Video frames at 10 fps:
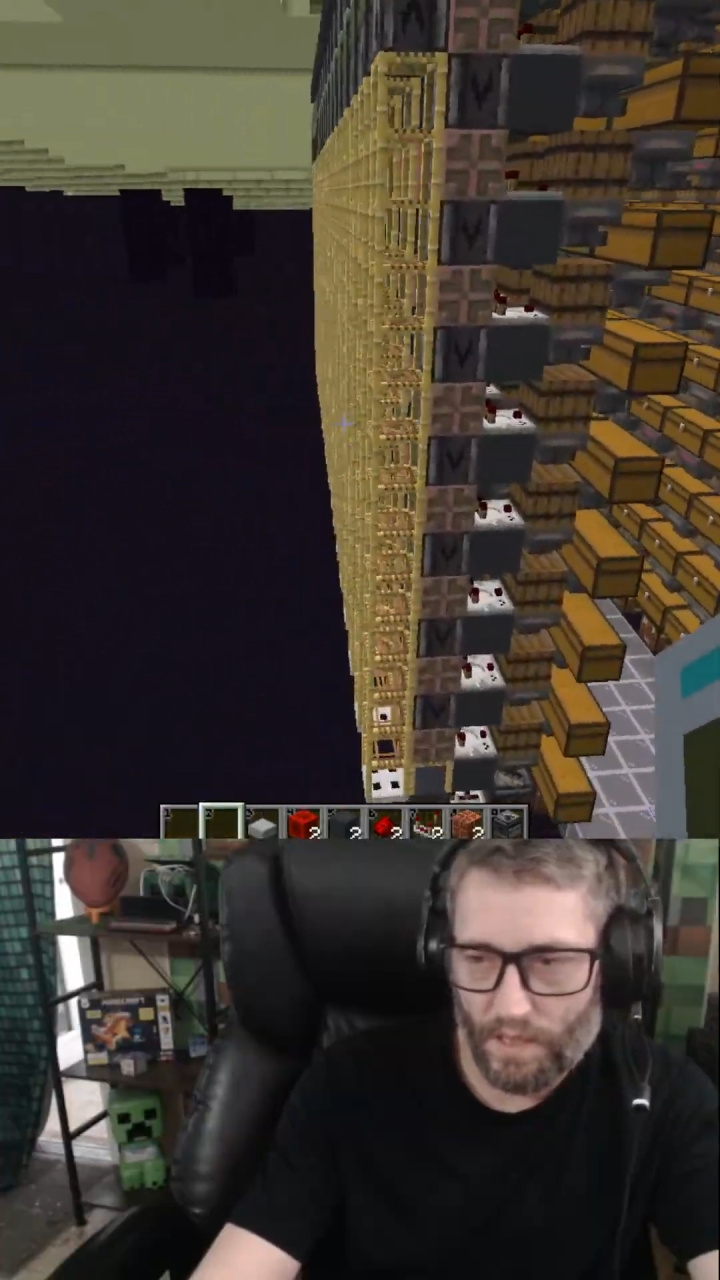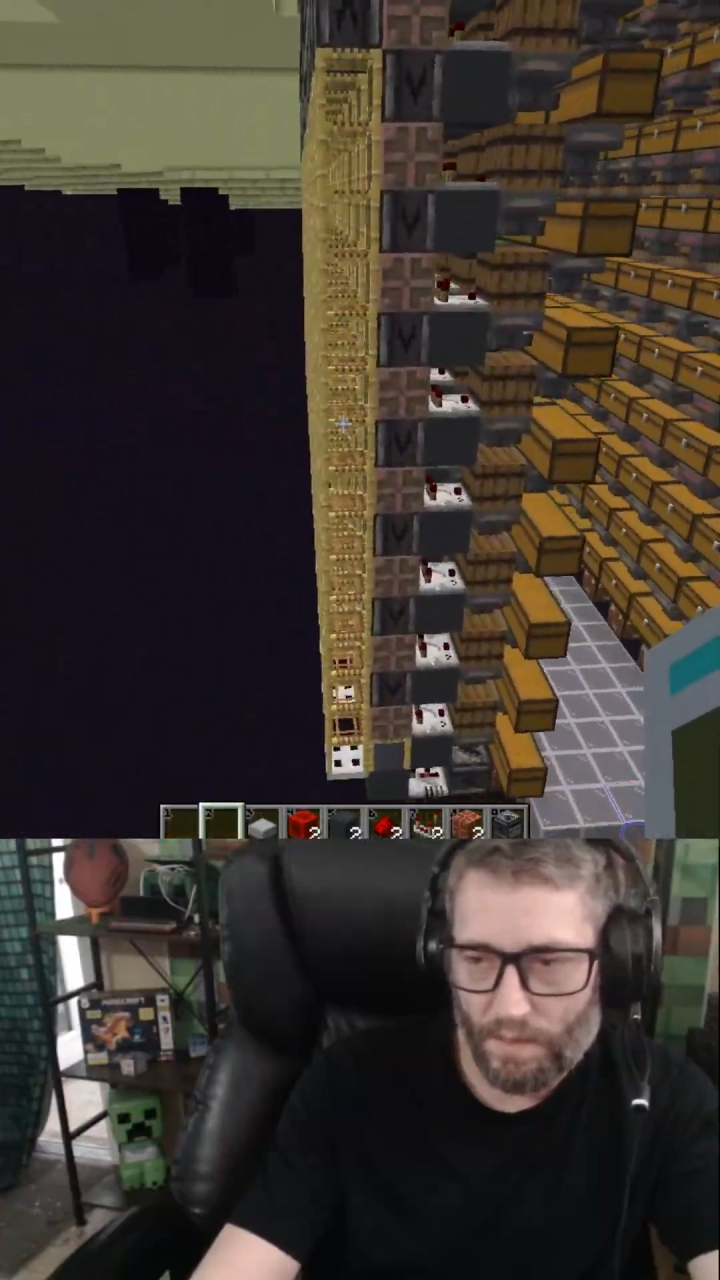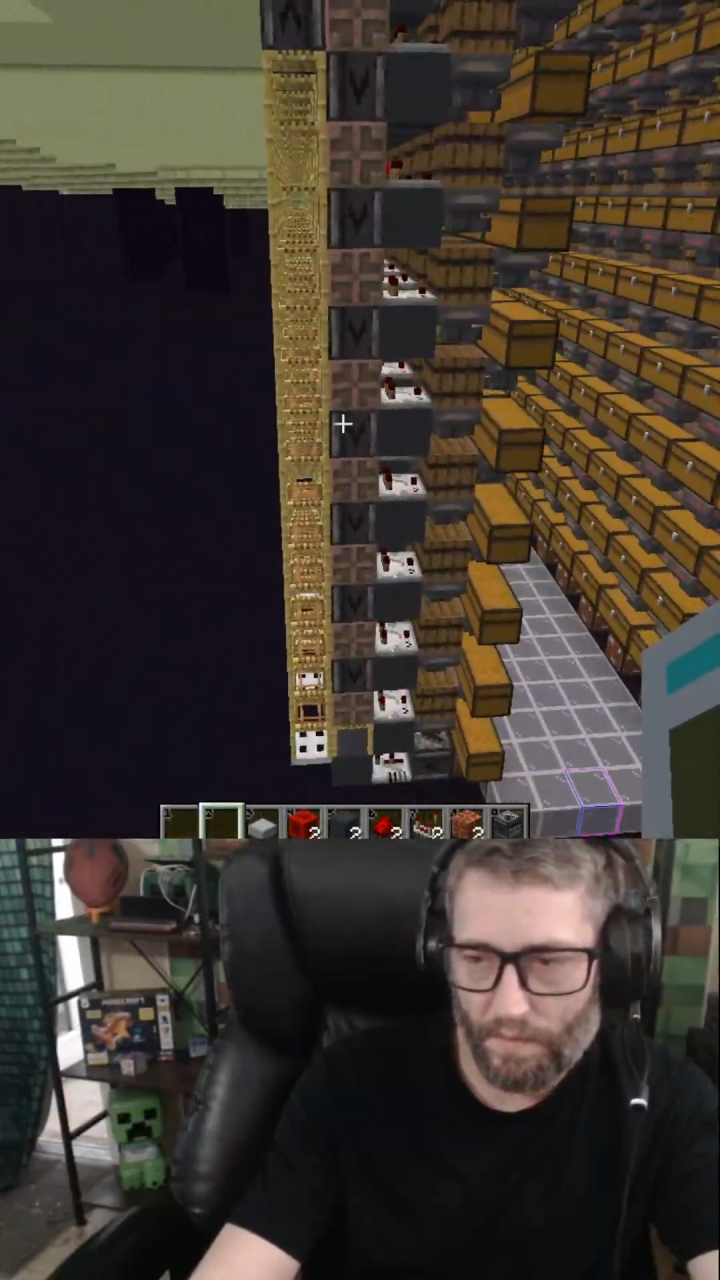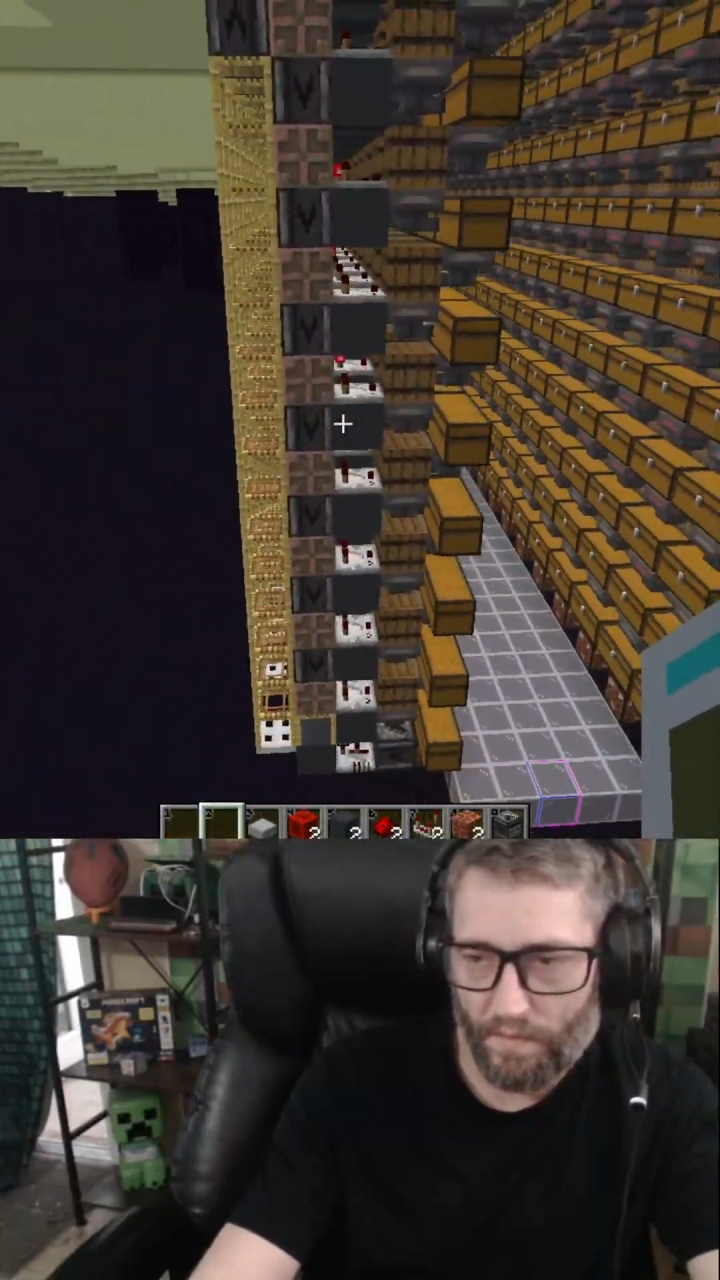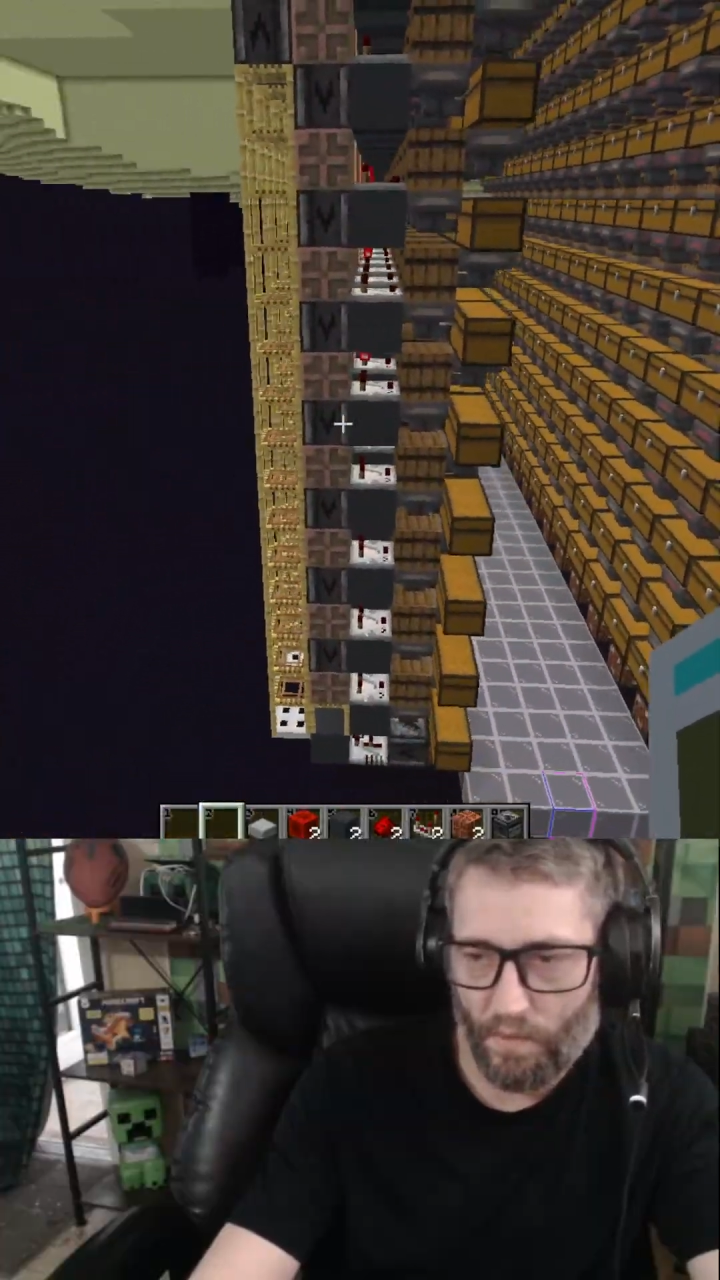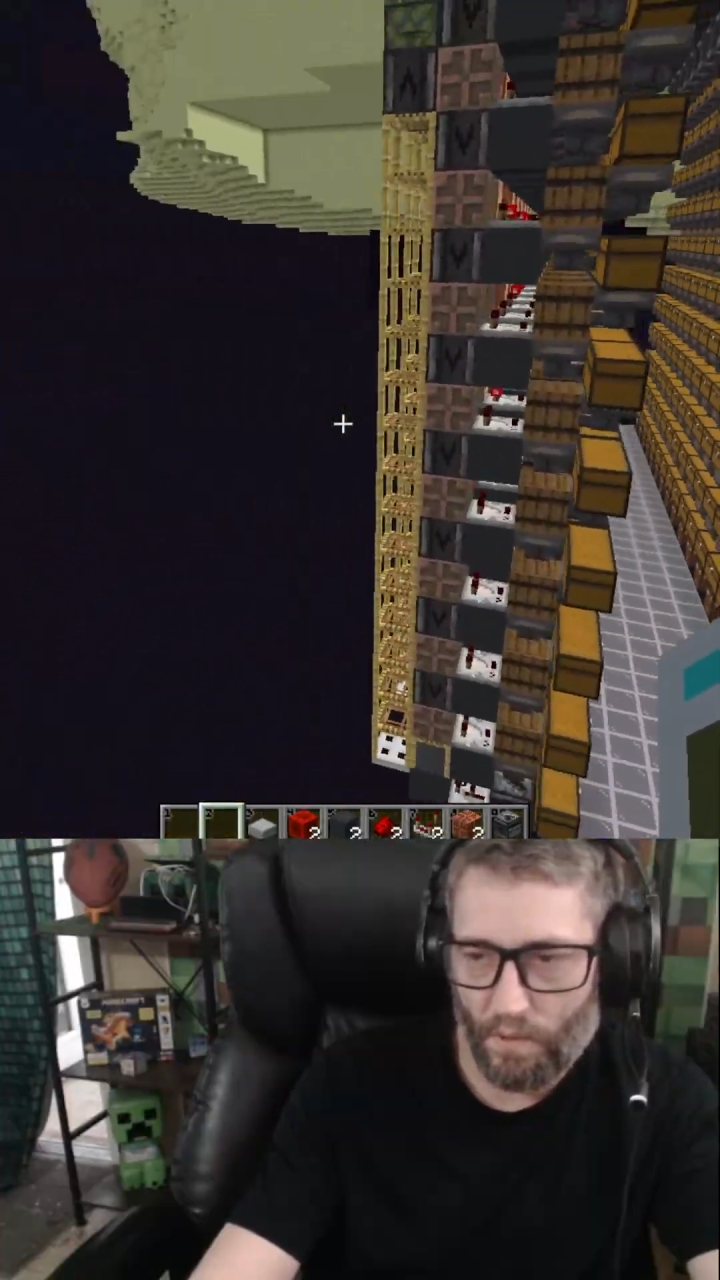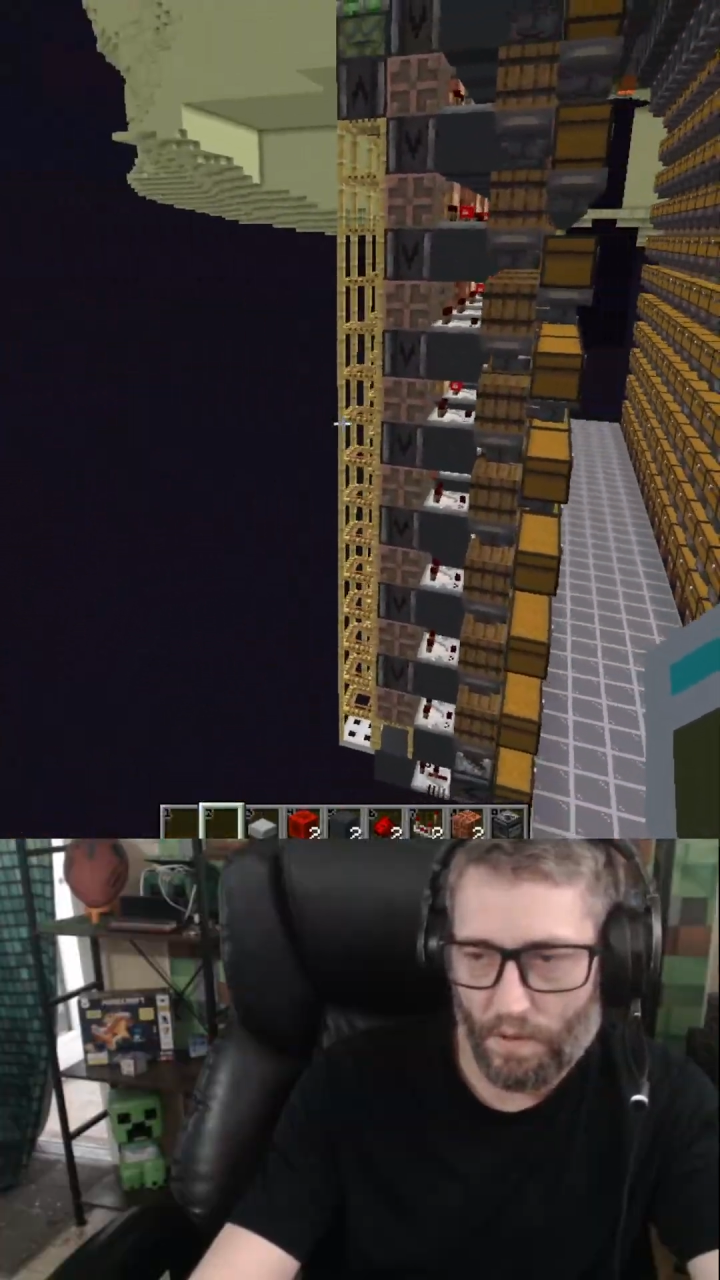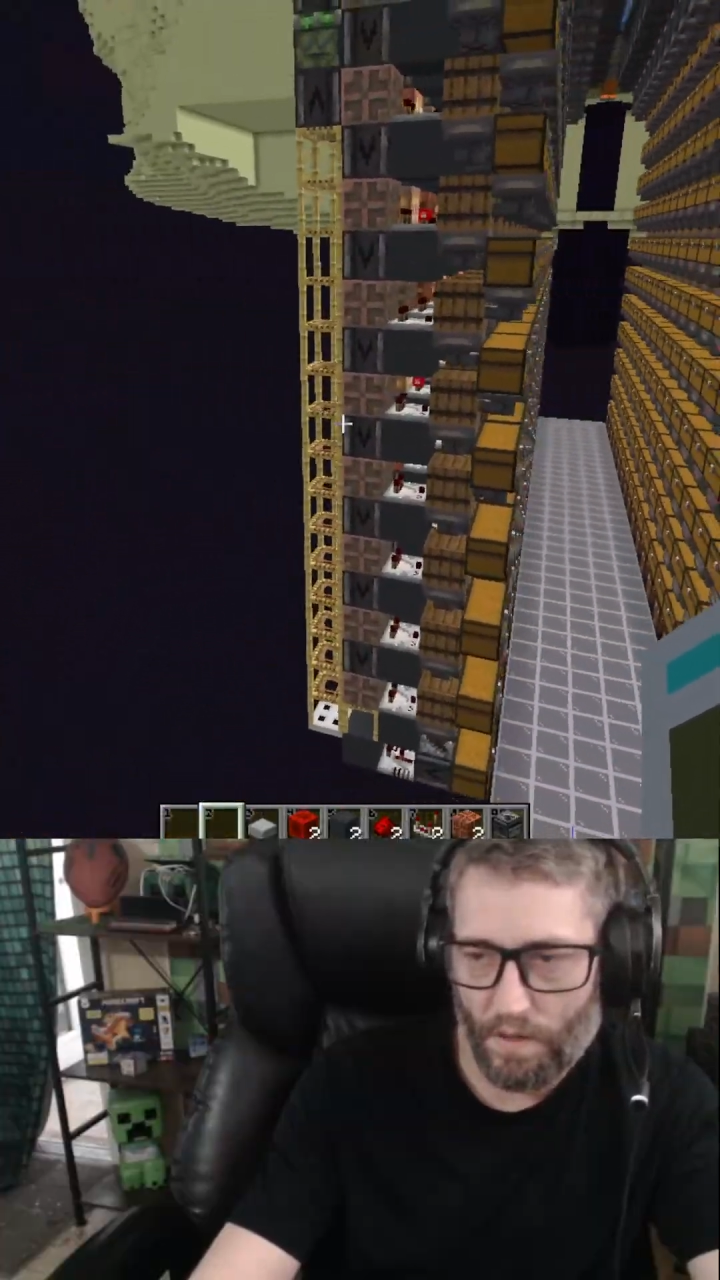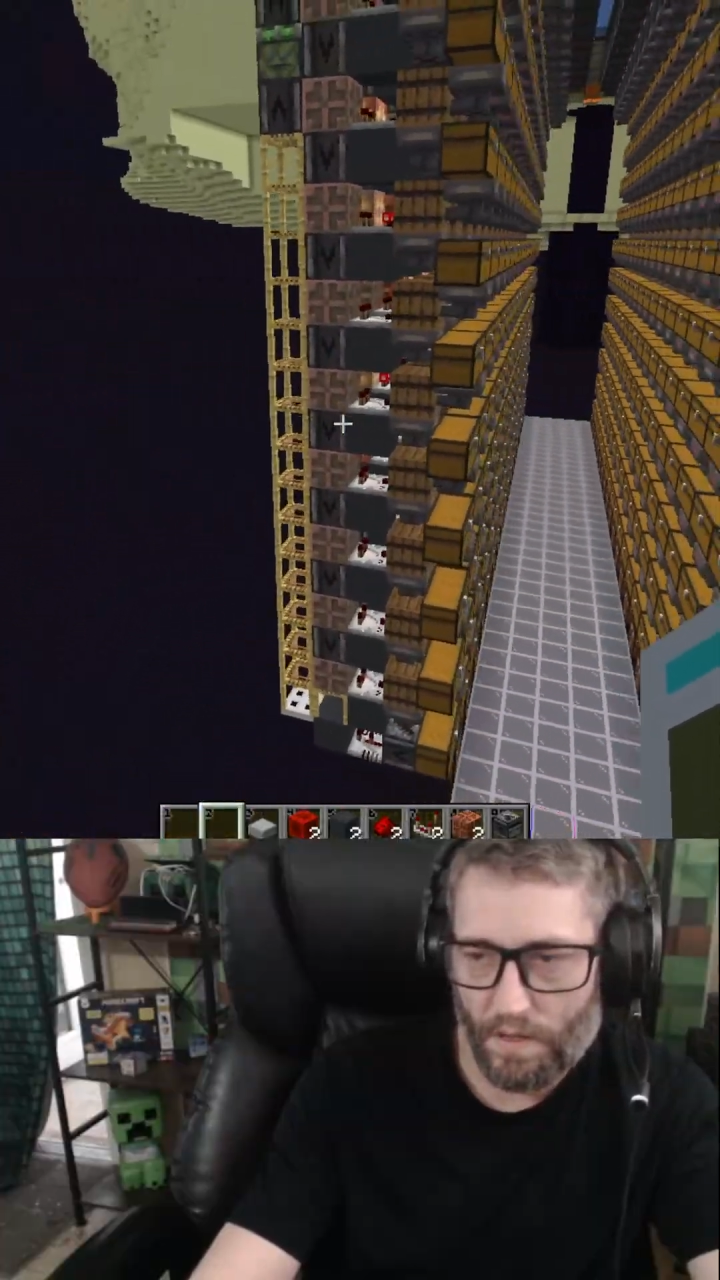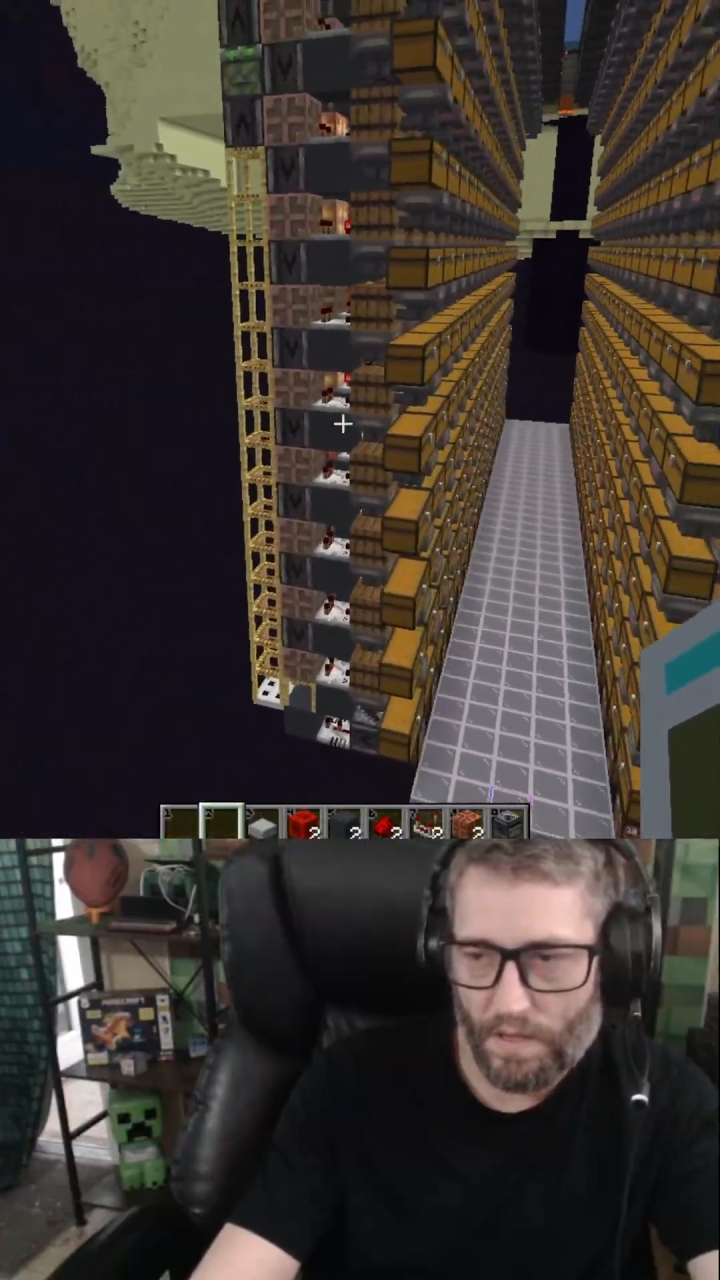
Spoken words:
before.